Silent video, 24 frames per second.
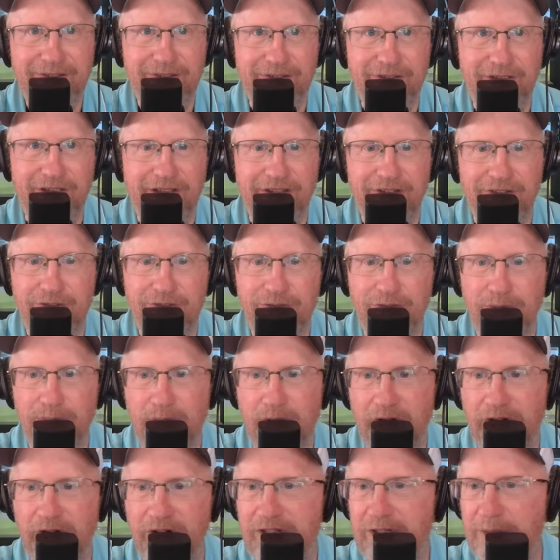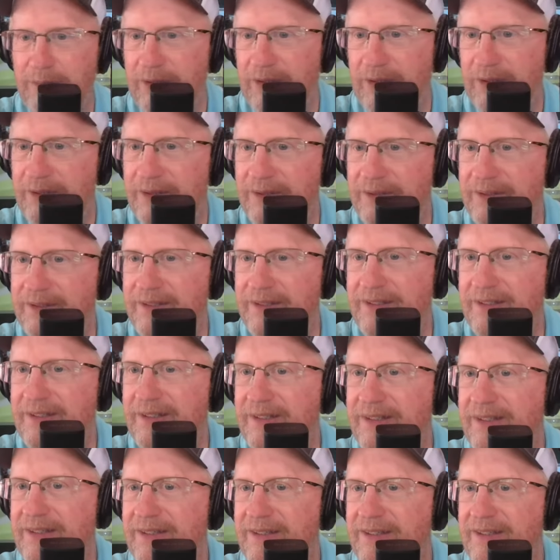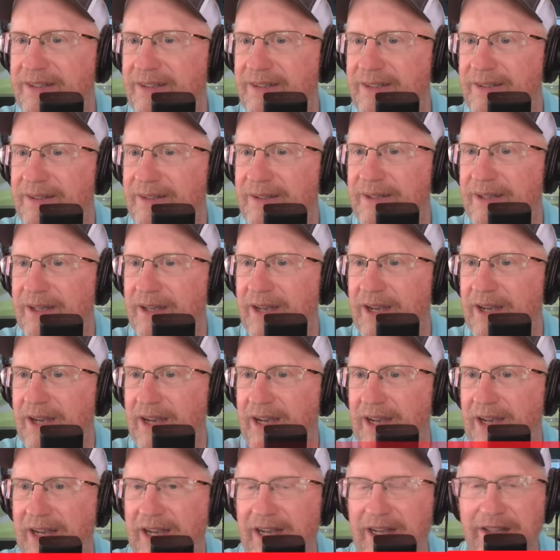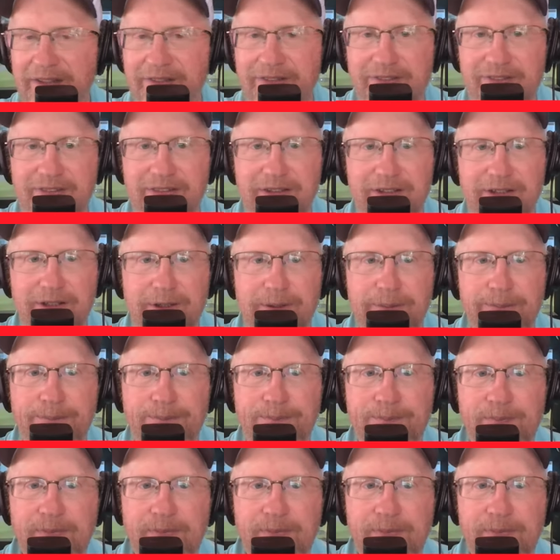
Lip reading: That's remarkable. Let's see here.